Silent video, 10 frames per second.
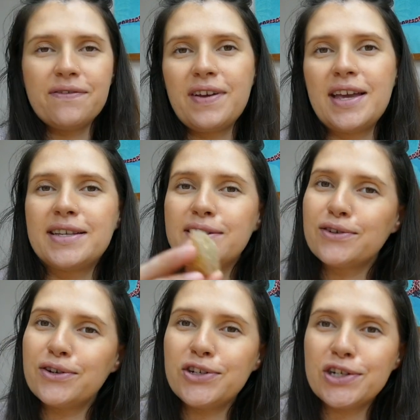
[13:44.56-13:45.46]
this
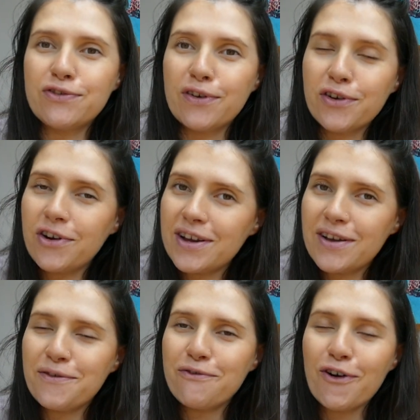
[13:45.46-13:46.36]
gorgeous rough
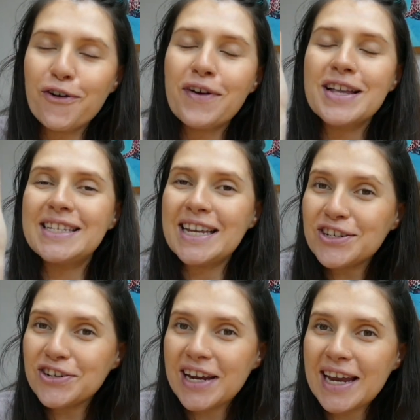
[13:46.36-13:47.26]

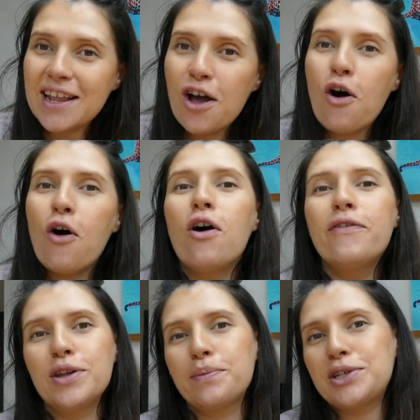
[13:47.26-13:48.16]
citrine or
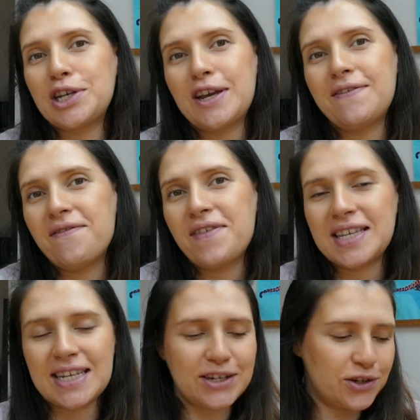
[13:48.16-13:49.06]
the number two, then
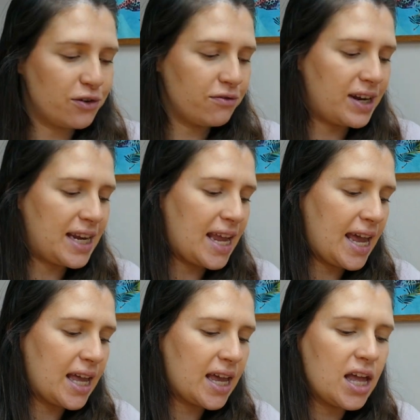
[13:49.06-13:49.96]
this is your
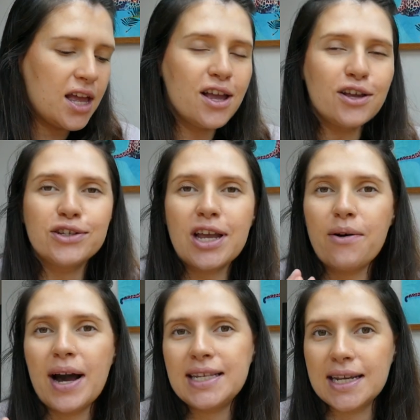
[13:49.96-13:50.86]
reading. So
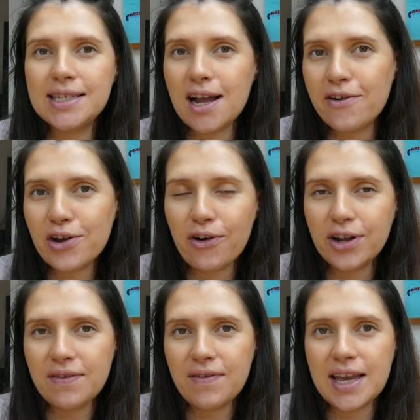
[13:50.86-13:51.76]
I did start
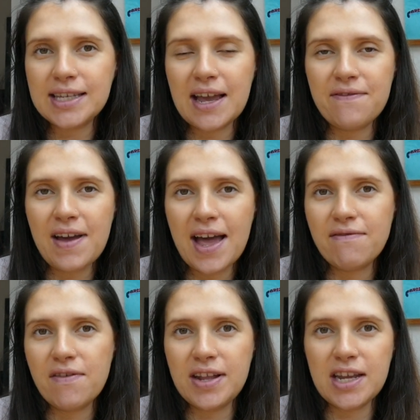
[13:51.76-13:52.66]
recording this and
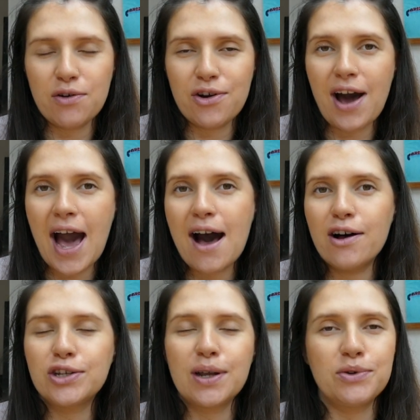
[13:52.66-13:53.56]
then the video cut
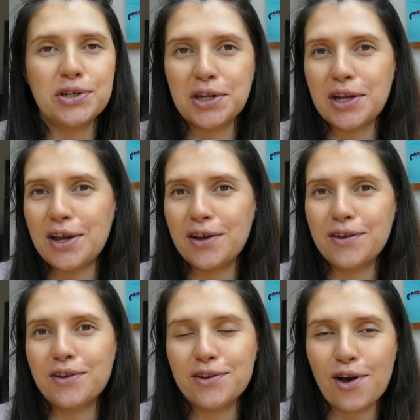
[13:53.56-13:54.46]
out, so I'm just gonna
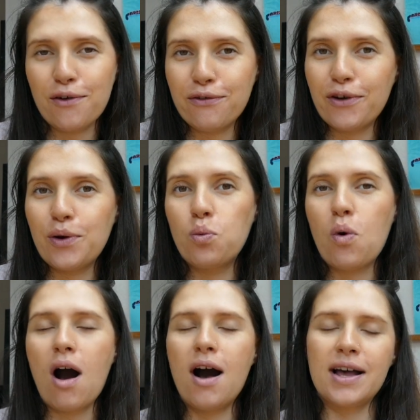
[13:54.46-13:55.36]
go through
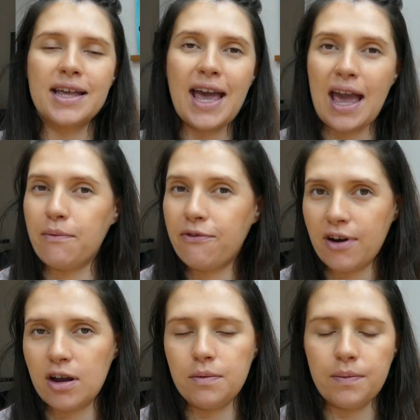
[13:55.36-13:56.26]
what came
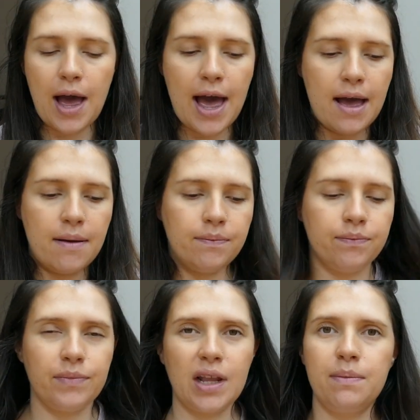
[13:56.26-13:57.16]
through
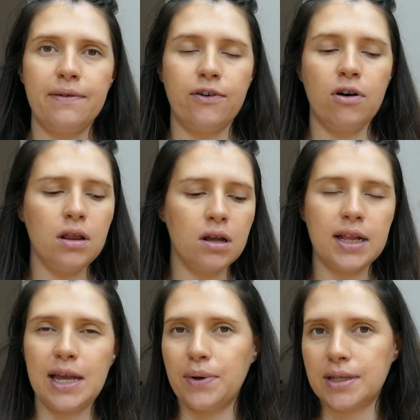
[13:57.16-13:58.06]
before.
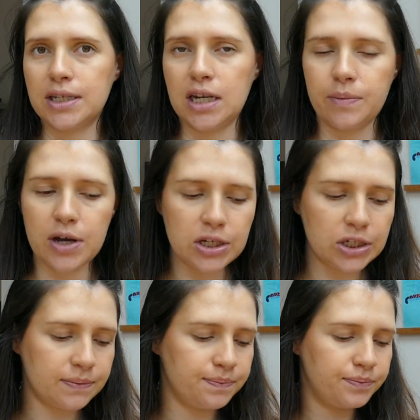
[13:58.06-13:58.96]
Luckily it wasn't too much.